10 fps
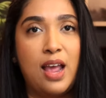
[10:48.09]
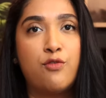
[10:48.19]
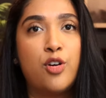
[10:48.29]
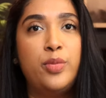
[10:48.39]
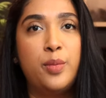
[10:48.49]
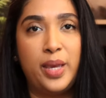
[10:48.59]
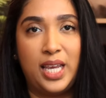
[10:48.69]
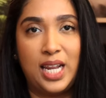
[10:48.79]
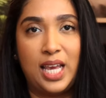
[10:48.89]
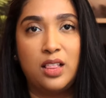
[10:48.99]
And from the
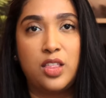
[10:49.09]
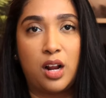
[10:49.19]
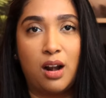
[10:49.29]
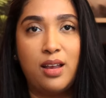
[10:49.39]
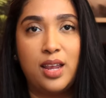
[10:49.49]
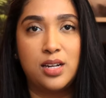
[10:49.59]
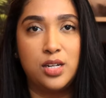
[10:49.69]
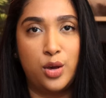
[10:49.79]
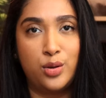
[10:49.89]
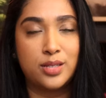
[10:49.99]
beginning, the client
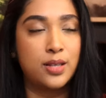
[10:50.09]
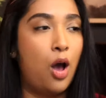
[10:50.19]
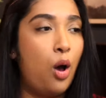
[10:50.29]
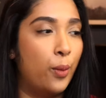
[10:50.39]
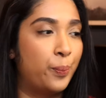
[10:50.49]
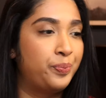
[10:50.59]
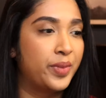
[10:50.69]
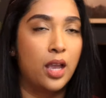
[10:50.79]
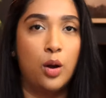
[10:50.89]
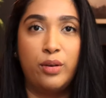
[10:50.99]
knows, oh,
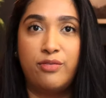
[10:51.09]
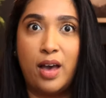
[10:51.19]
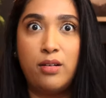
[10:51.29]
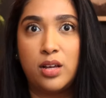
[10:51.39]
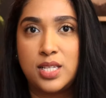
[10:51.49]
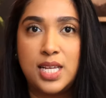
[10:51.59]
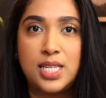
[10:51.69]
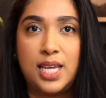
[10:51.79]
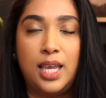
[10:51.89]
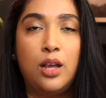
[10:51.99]
we found a
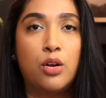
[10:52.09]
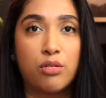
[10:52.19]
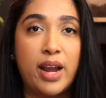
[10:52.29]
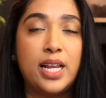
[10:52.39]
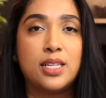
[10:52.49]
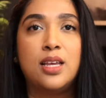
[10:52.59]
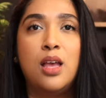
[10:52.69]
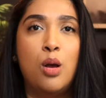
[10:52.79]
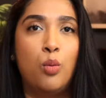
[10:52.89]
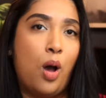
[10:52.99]
city, great.
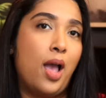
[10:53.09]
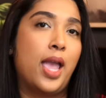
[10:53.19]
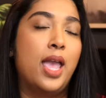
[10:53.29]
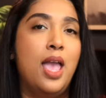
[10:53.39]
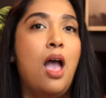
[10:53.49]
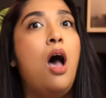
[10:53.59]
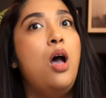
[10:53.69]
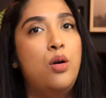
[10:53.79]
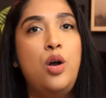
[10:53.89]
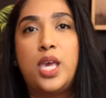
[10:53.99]
Why?
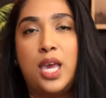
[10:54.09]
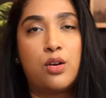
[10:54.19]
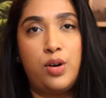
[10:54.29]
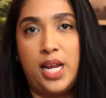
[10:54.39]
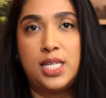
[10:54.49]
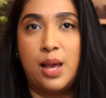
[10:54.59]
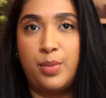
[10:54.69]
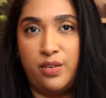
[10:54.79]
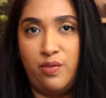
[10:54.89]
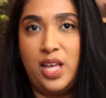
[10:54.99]
Oh, okay, great, I'm
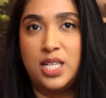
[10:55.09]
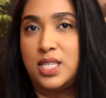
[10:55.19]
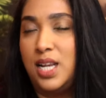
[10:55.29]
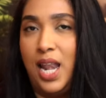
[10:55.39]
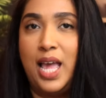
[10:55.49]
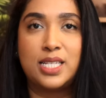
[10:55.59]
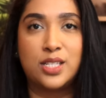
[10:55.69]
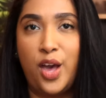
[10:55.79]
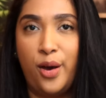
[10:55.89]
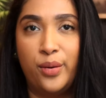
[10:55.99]
convinced, let's
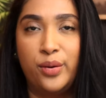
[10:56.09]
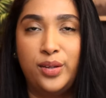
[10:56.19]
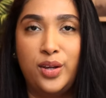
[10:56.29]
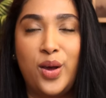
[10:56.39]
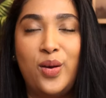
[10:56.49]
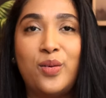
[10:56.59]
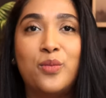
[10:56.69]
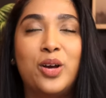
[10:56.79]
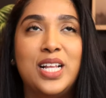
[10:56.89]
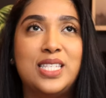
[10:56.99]
go, you
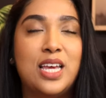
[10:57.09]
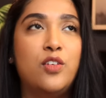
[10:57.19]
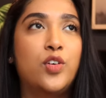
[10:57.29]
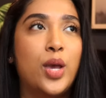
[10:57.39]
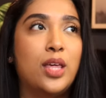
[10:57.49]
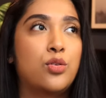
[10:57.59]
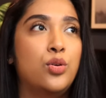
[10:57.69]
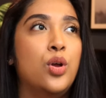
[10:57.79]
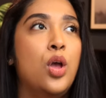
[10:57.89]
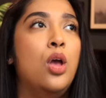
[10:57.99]
know? Instead of going
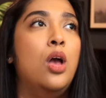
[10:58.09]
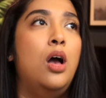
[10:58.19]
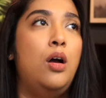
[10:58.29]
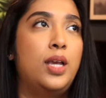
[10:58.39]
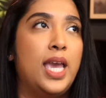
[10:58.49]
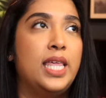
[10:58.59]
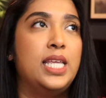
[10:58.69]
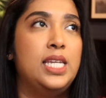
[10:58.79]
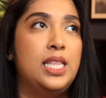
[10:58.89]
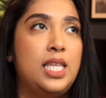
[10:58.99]
through, okay,
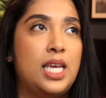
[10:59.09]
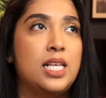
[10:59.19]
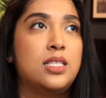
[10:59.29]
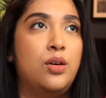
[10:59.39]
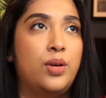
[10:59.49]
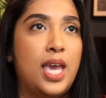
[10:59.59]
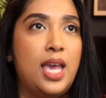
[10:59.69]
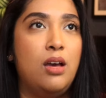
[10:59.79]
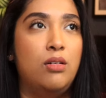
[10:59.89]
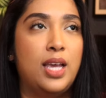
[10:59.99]
they did this,
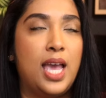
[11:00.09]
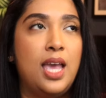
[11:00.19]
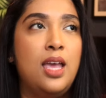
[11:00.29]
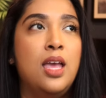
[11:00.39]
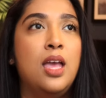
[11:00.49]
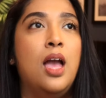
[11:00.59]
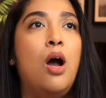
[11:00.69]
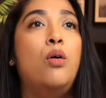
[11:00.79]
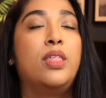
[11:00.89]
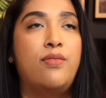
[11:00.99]
okay.
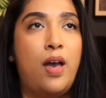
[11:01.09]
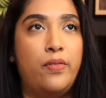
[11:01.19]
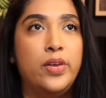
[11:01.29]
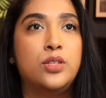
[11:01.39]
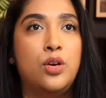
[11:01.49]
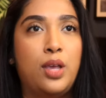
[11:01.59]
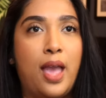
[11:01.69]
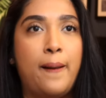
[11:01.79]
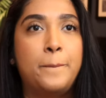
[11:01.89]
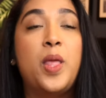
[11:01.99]
Oh, they found this,
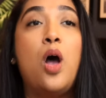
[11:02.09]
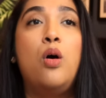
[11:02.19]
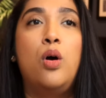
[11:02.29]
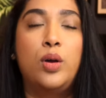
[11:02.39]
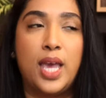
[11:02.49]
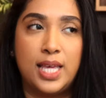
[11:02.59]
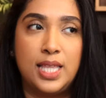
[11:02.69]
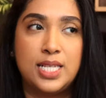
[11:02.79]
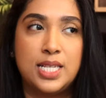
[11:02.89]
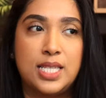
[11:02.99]
okay. Oh, okay,
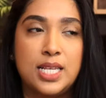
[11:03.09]
this.